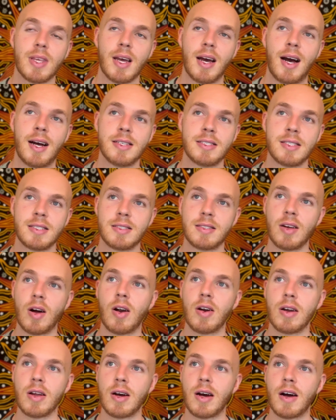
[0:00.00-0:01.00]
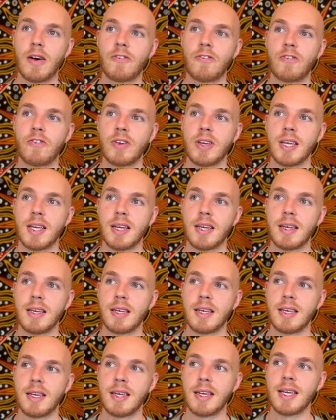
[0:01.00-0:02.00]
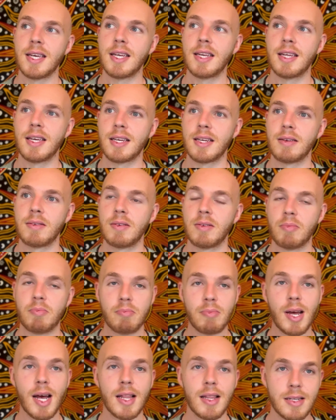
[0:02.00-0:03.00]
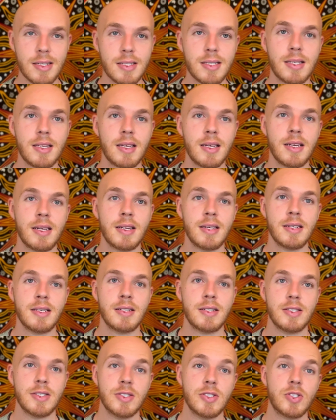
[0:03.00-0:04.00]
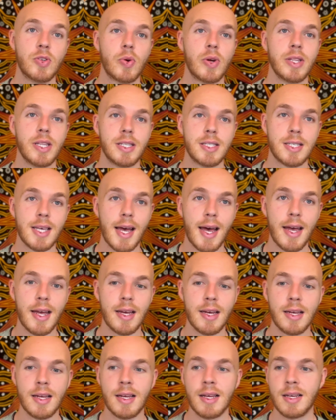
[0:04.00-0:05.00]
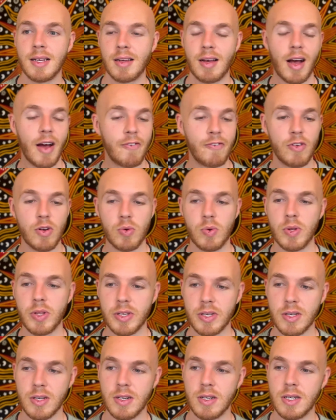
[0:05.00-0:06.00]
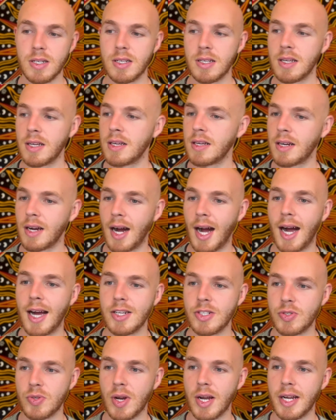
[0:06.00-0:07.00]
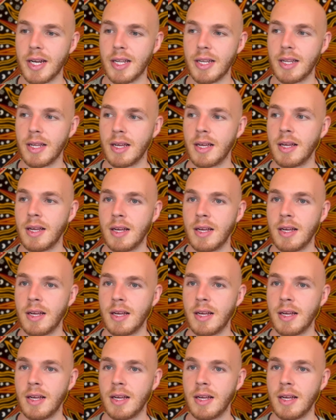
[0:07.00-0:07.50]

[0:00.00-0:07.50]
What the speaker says: I start off eating melons during the day. I feel really good, hydrated.